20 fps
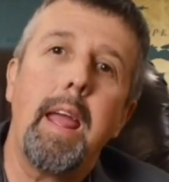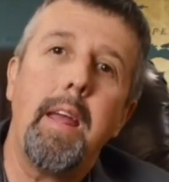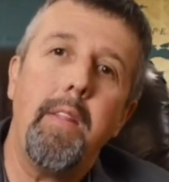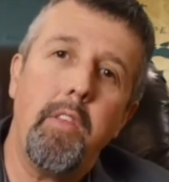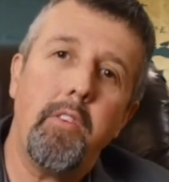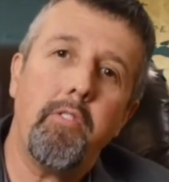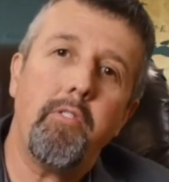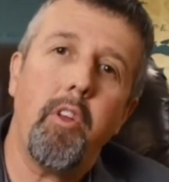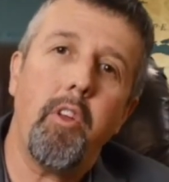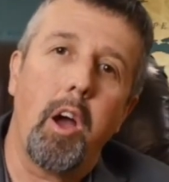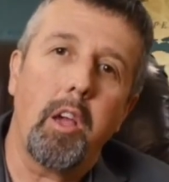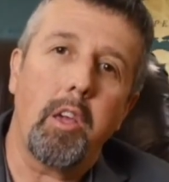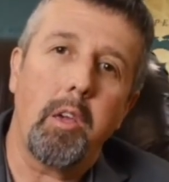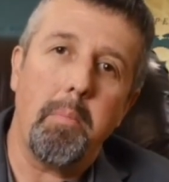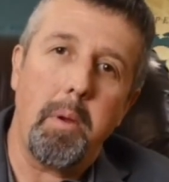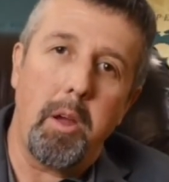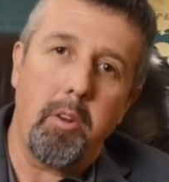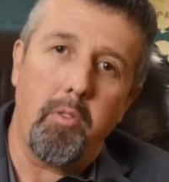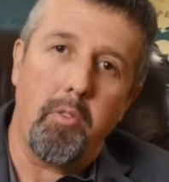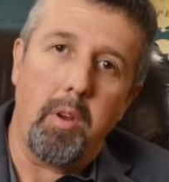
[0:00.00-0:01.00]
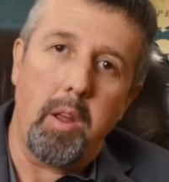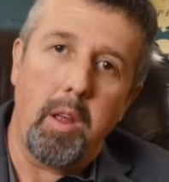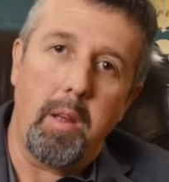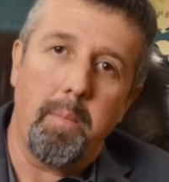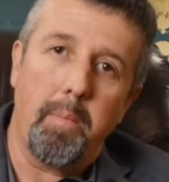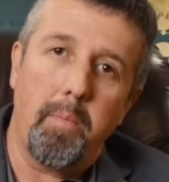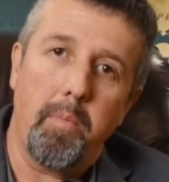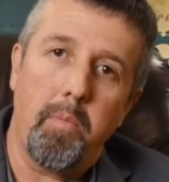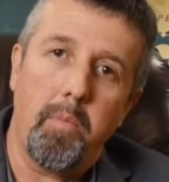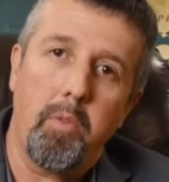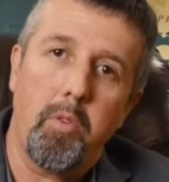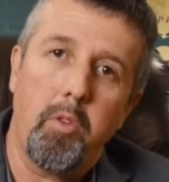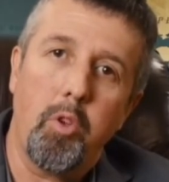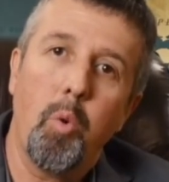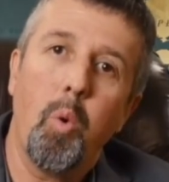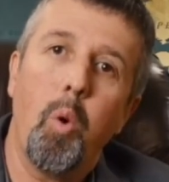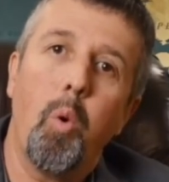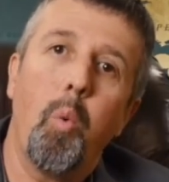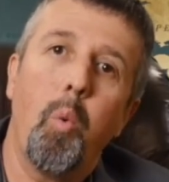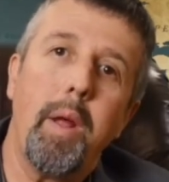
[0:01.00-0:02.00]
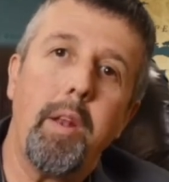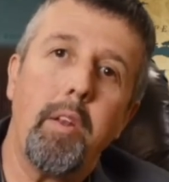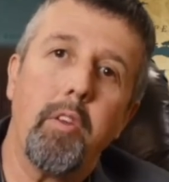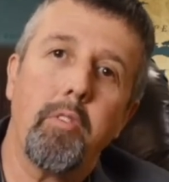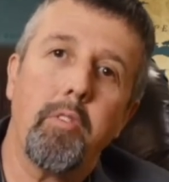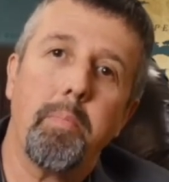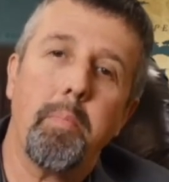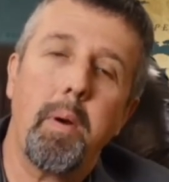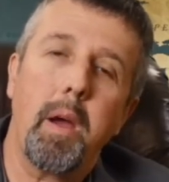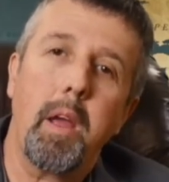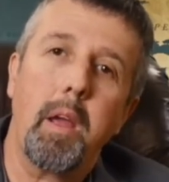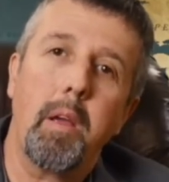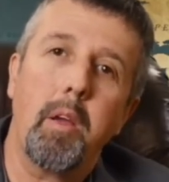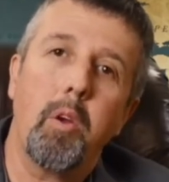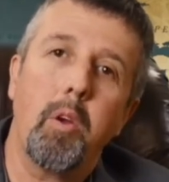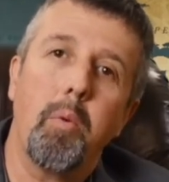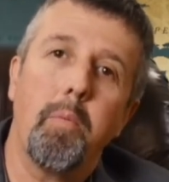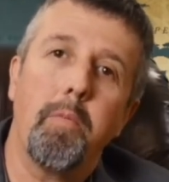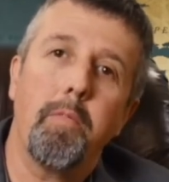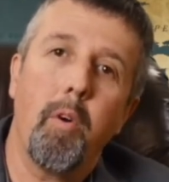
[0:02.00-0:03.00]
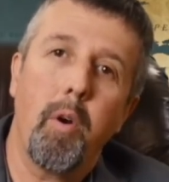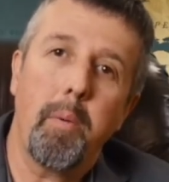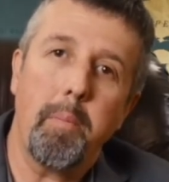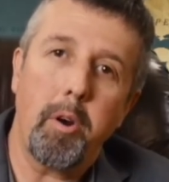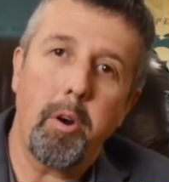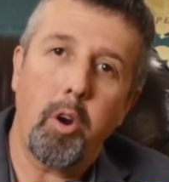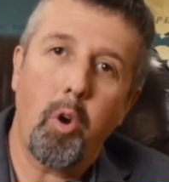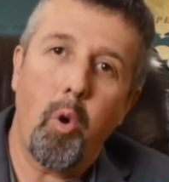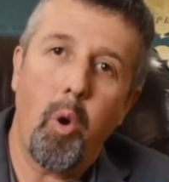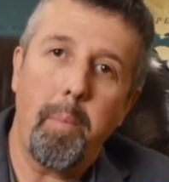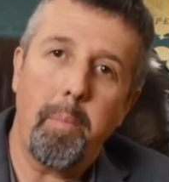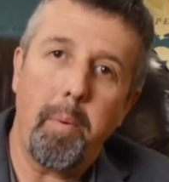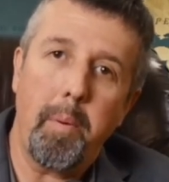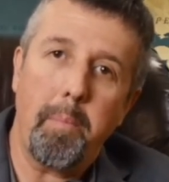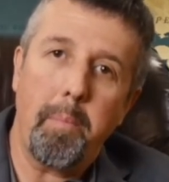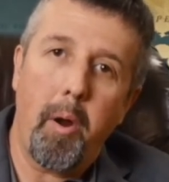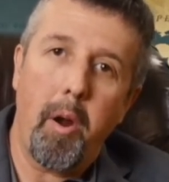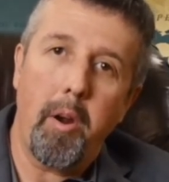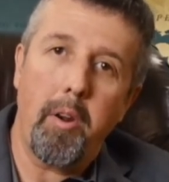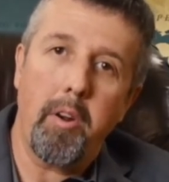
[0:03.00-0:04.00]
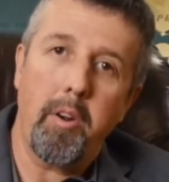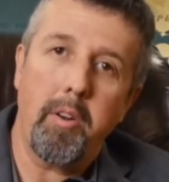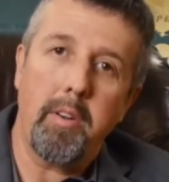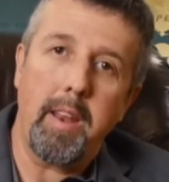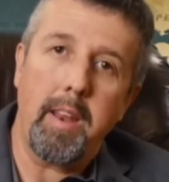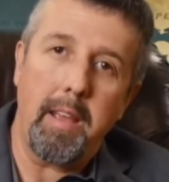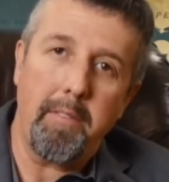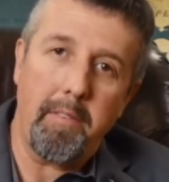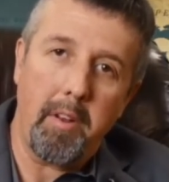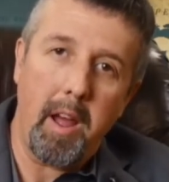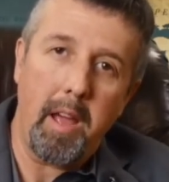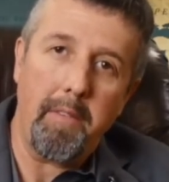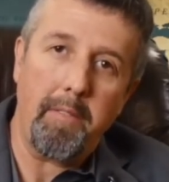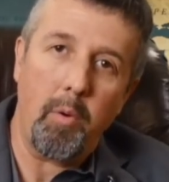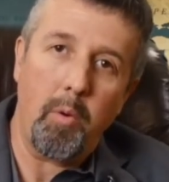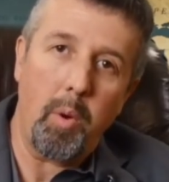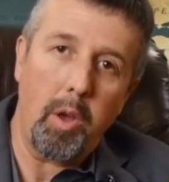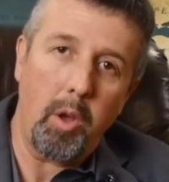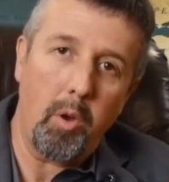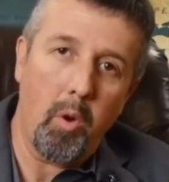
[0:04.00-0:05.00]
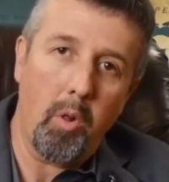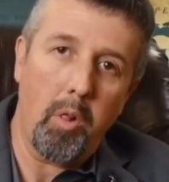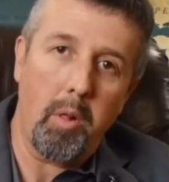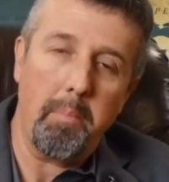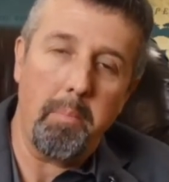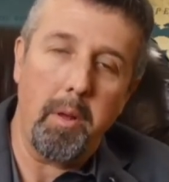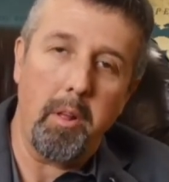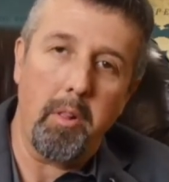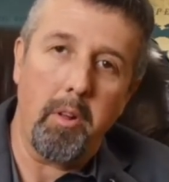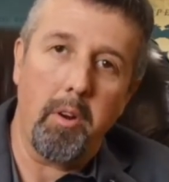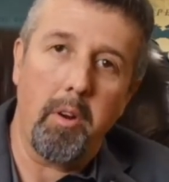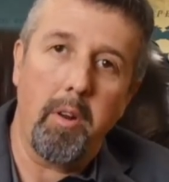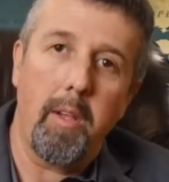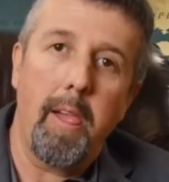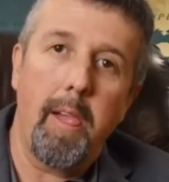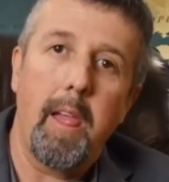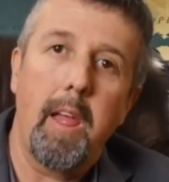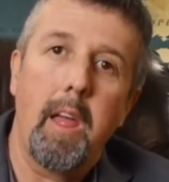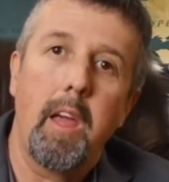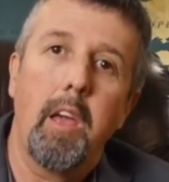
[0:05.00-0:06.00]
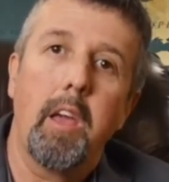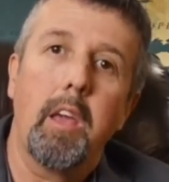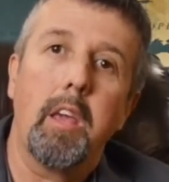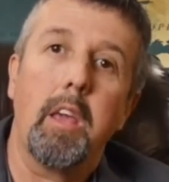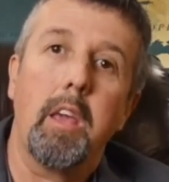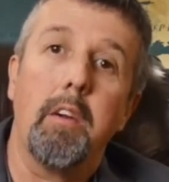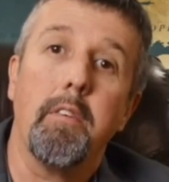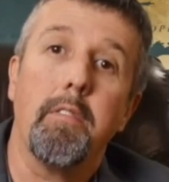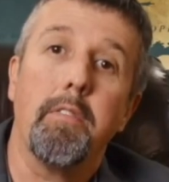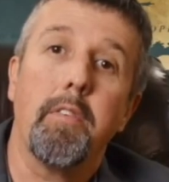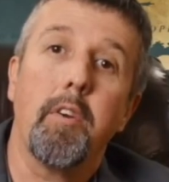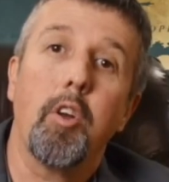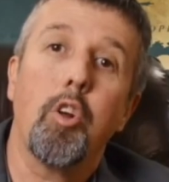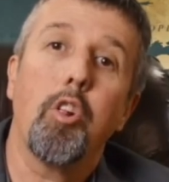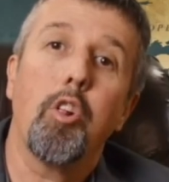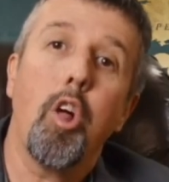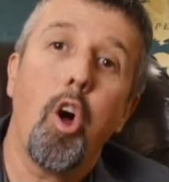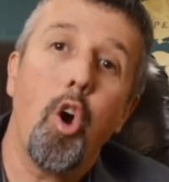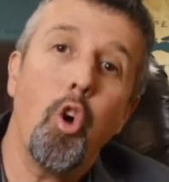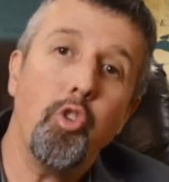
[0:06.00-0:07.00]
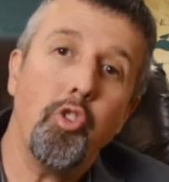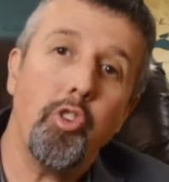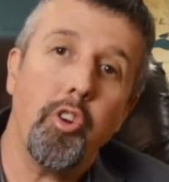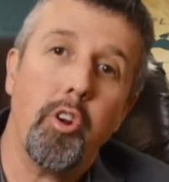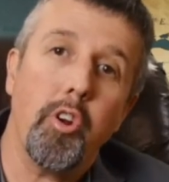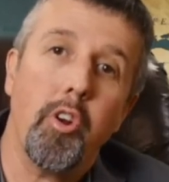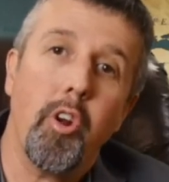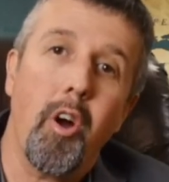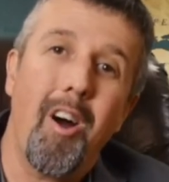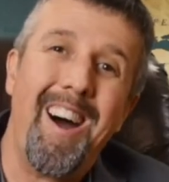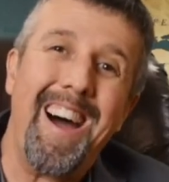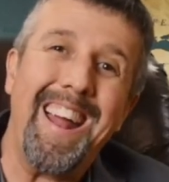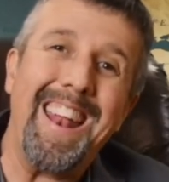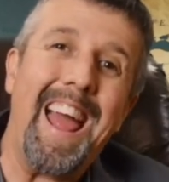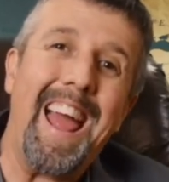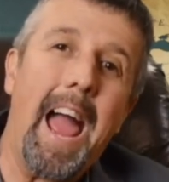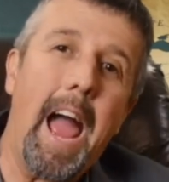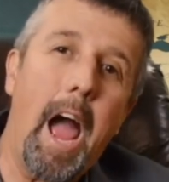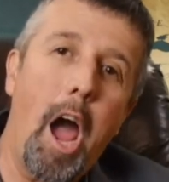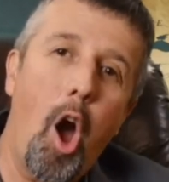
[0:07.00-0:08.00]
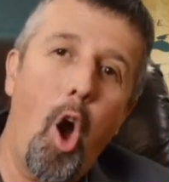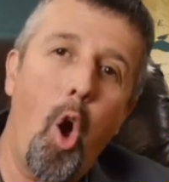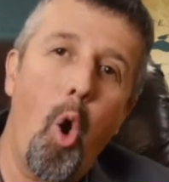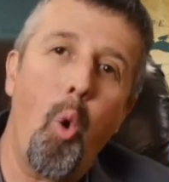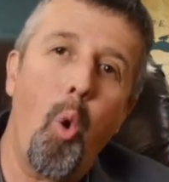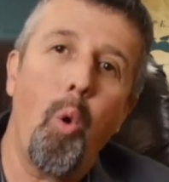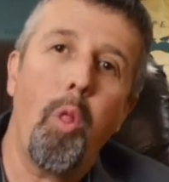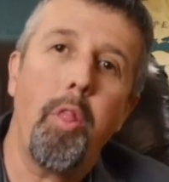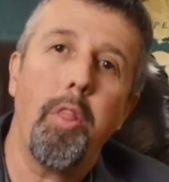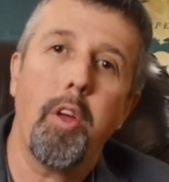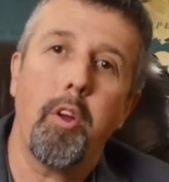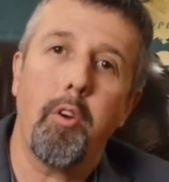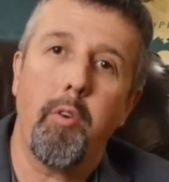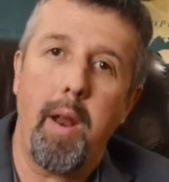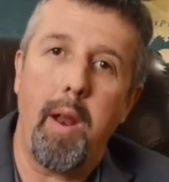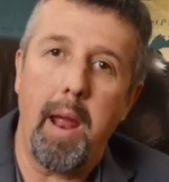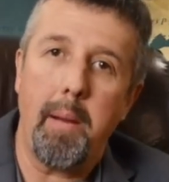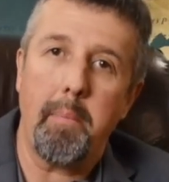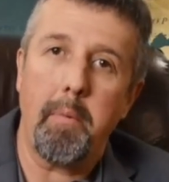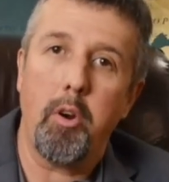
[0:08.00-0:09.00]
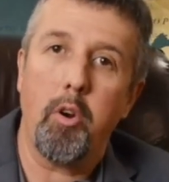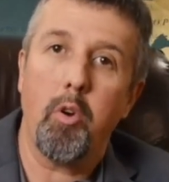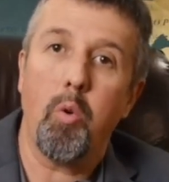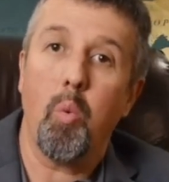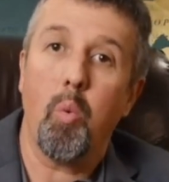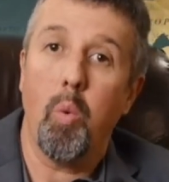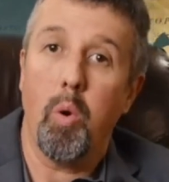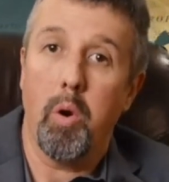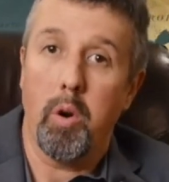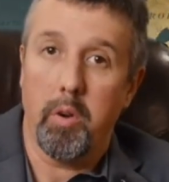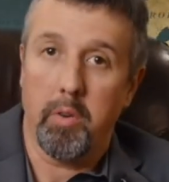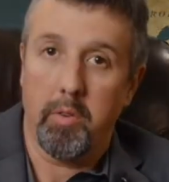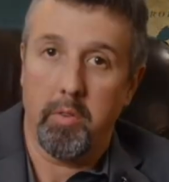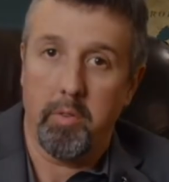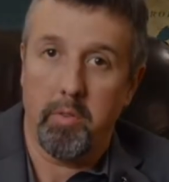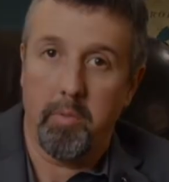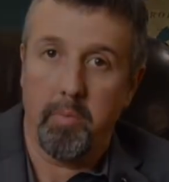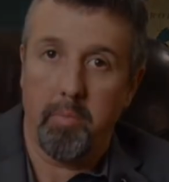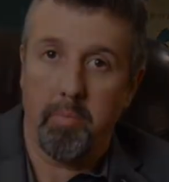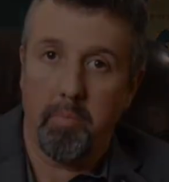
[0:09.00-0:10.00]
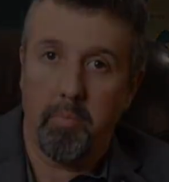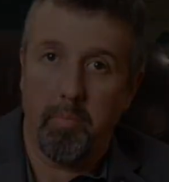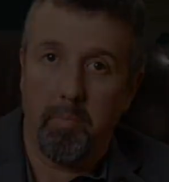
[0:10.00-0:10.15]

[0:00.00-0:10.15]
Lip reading: In this documentary, you will witness my former corporate partner, David-Wincole Miller, give closure on how the grammar works.